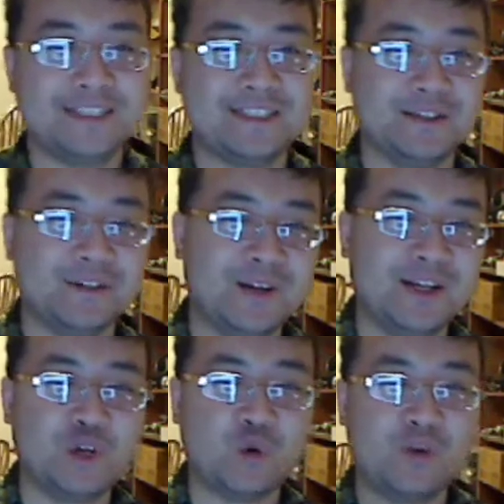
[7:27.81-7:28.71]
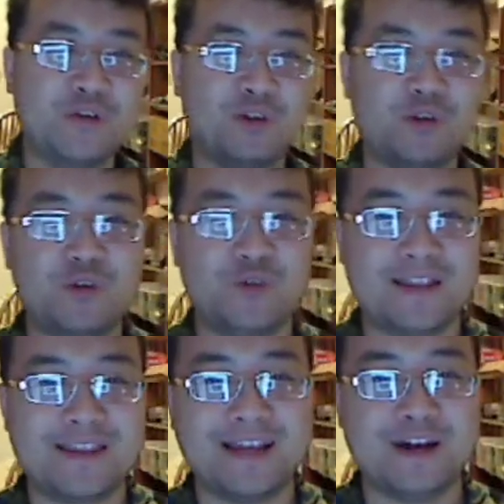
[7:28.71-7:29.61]
So Core is also
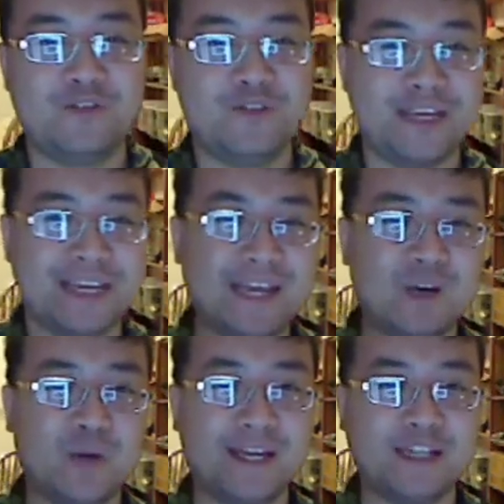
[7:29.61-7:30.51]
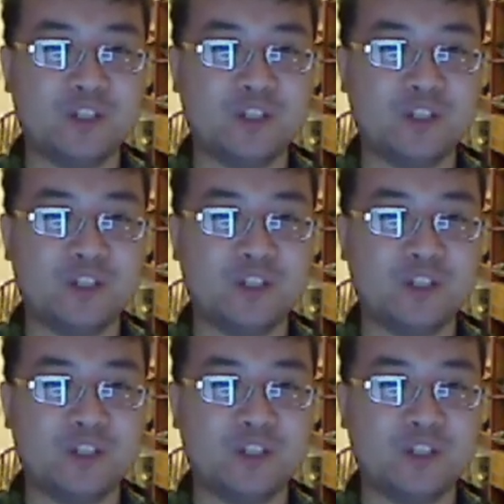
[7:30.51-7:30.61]
in itself a gateway